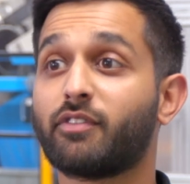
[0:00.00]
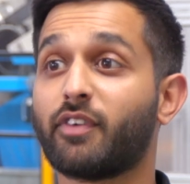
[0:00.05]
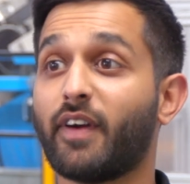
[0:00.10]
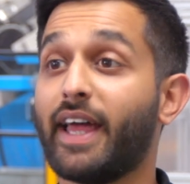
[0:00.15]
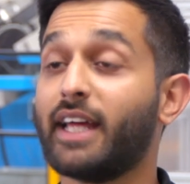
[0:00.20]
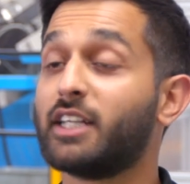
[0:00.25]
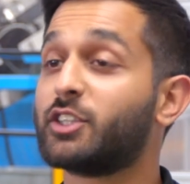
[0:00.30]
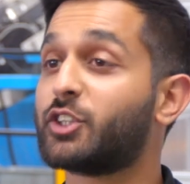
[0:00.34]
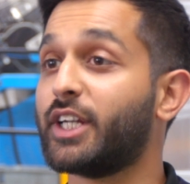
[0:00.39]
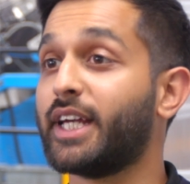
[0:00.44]
for
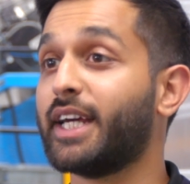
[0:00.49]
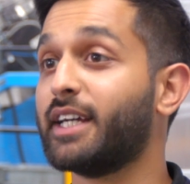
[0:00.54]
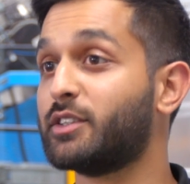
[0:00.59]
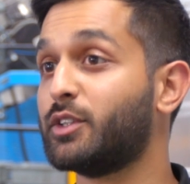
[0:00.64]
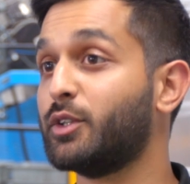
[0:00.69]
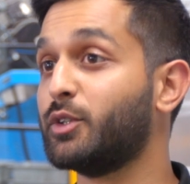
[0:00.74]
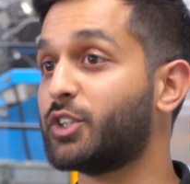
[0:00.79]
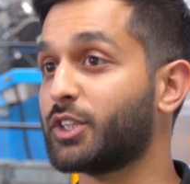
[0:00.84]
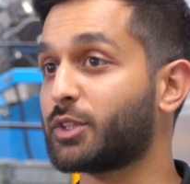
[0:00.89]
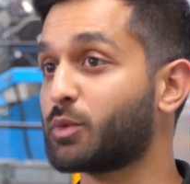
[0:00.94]
engineers
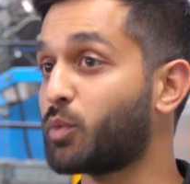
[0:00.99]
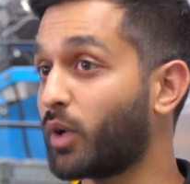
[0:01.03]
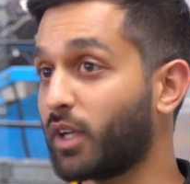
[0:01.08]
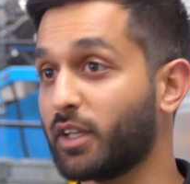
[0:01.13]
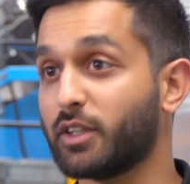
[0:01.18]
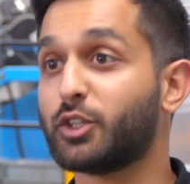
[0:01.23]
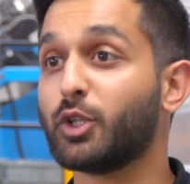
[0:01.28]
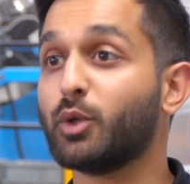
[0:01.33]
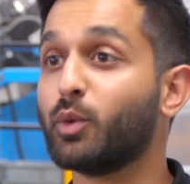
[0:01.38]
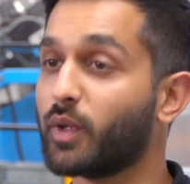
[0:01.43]
who just want
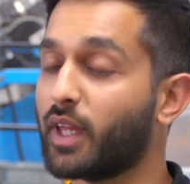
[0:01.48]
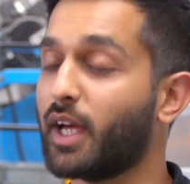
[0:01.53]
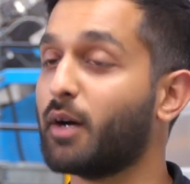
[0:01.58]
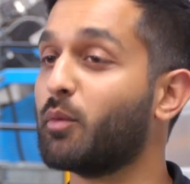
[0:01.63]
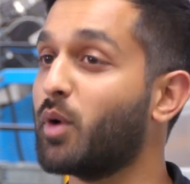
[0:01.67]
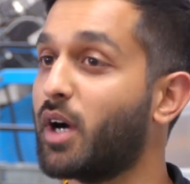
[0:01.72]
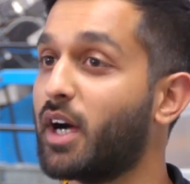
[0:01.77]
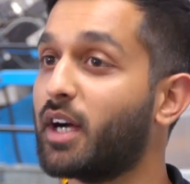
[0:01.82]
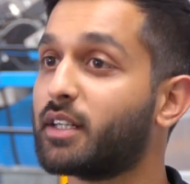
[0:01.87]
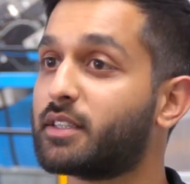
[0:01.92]
a tool that
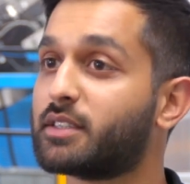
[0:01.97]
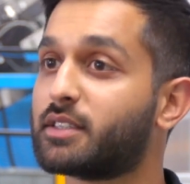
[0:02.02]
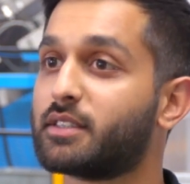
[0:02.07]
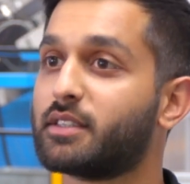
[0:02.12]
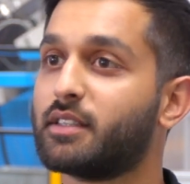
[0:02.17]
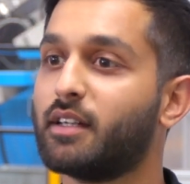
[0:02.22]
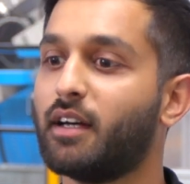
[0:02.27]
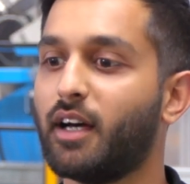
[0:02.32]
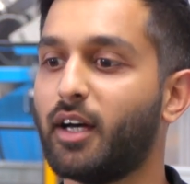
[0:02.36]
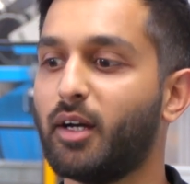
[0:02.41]
works.
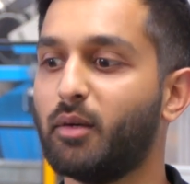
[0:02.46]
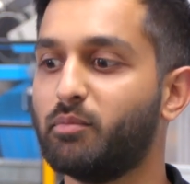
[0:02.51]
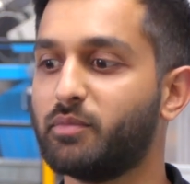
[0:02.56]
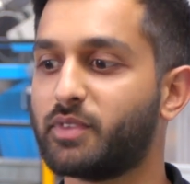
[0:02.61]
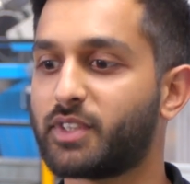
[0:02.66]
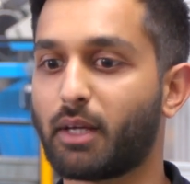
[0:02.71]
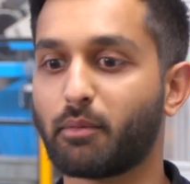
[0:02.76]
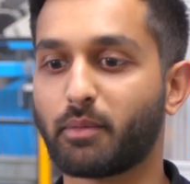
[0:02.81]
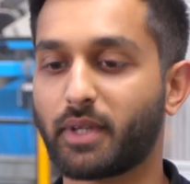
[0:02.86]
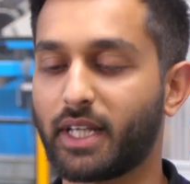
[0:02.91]

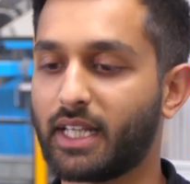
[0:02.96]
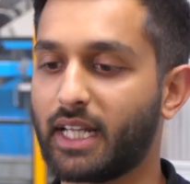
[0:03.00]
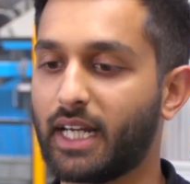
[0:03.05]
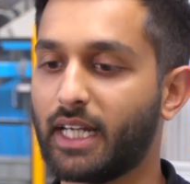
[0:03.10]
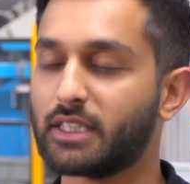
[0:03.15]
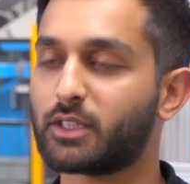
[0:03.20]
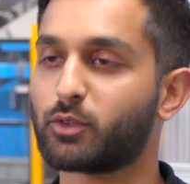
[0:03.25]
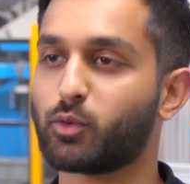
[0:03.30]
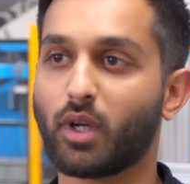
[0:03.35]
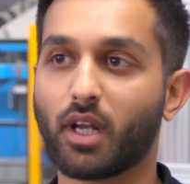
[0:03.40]
Something
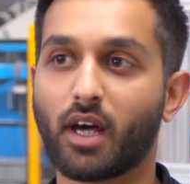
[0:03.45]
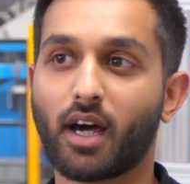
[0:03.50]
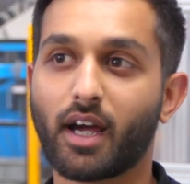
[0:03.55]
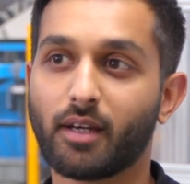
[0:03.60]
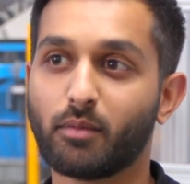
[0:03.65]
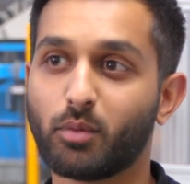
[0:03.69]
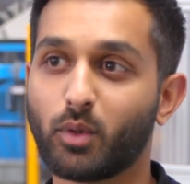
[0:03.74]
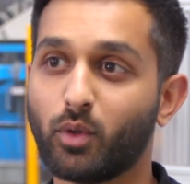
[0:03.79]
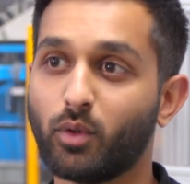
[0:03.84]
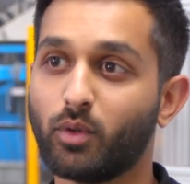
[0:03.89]
that's
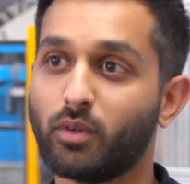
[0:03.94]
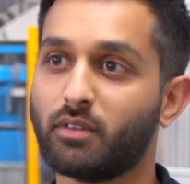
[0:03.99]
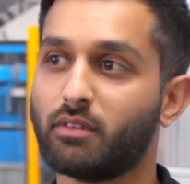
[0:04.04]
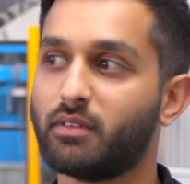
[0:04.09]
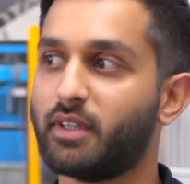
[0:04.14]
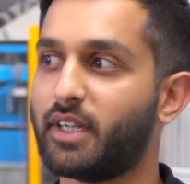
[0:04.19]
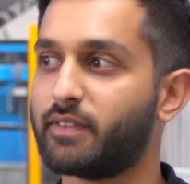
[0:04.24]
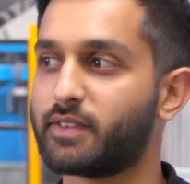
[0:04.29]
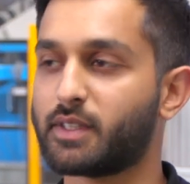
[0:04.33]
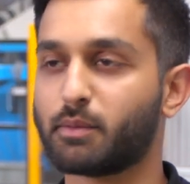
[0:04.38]
reliable,
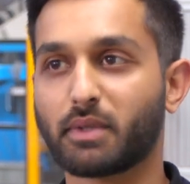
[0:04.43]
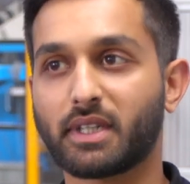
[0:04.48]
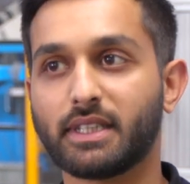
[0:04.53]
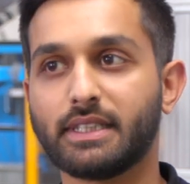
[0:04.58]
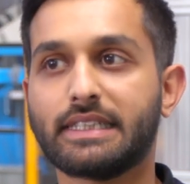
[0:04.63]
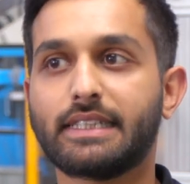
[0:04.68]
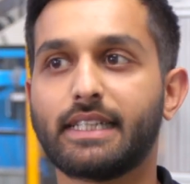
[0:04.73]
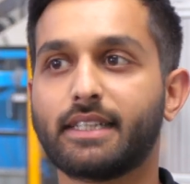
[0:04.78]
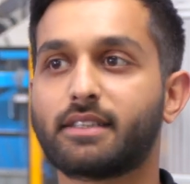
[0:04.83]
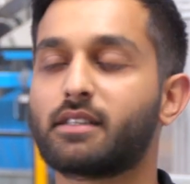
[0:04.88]
gives them
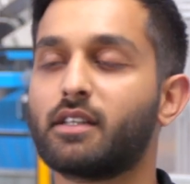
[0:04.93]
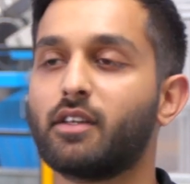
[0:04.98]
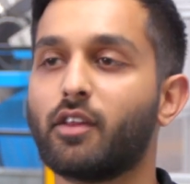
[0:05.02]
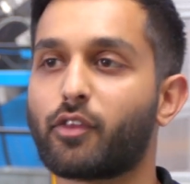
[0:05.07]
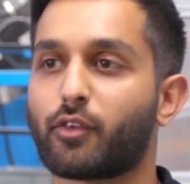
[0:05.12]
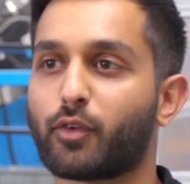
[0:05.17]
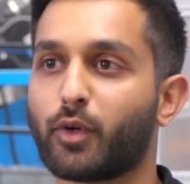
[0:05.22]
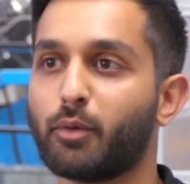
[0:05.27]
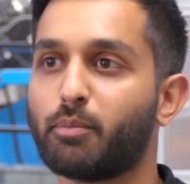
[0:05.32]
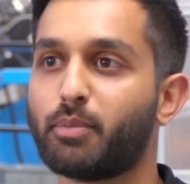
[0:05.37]
consistent
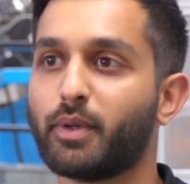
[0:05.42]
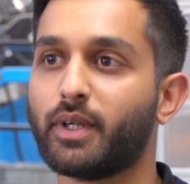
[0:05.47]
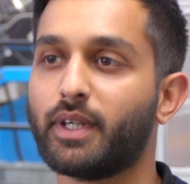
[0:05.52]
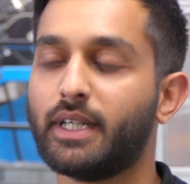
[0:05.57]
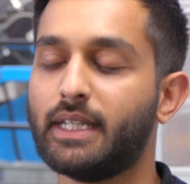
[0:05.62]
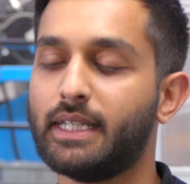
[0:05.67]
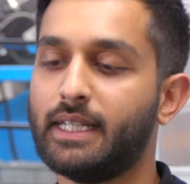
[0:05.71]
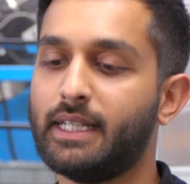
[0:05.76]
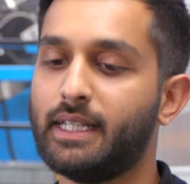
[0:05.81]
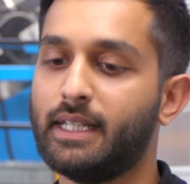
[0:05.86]
throughput,
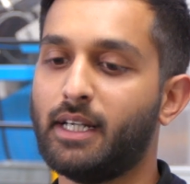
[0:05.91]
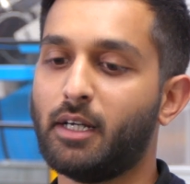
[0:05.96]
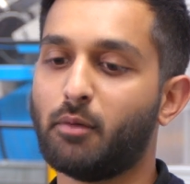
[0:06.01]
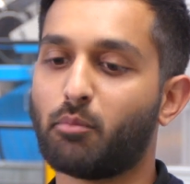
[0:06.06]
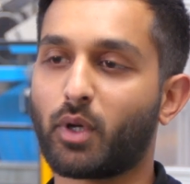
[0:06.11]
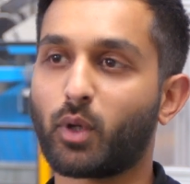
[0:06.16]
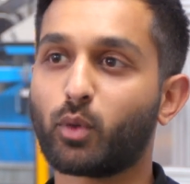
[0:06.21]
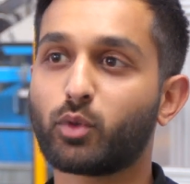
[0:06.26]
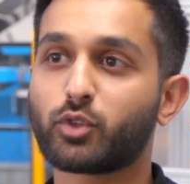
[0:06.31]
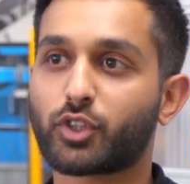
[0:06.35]

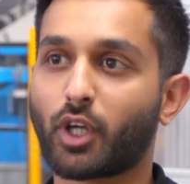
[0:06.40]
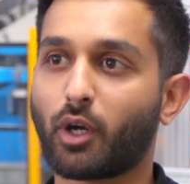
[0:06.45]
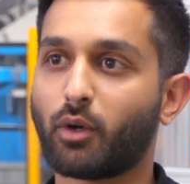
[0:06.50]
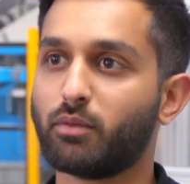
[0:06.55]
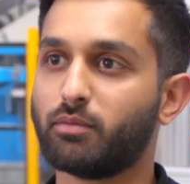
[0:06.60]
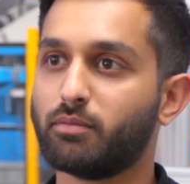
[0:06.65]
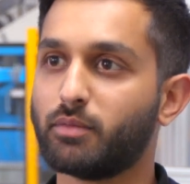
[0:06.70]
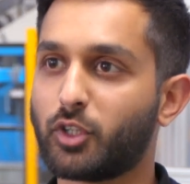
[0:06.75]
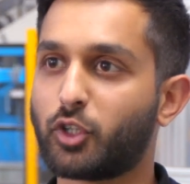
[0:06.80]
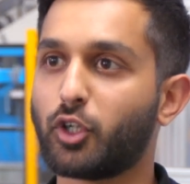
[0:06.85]
but also
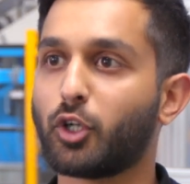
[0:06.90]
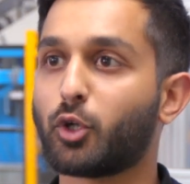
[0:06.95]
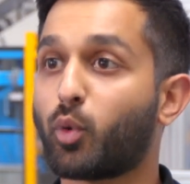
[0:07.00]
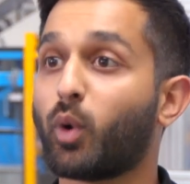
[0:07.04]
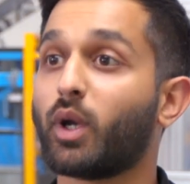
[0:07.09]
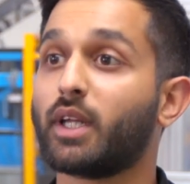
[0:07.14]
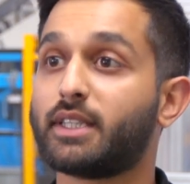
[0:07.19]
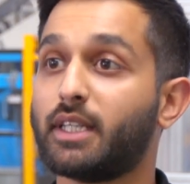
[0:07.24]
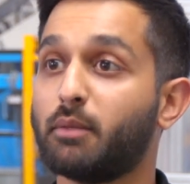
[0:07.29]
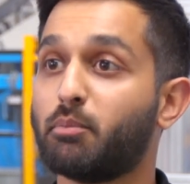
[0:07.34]
good
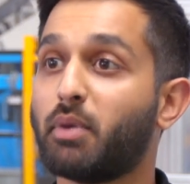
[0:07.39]
quality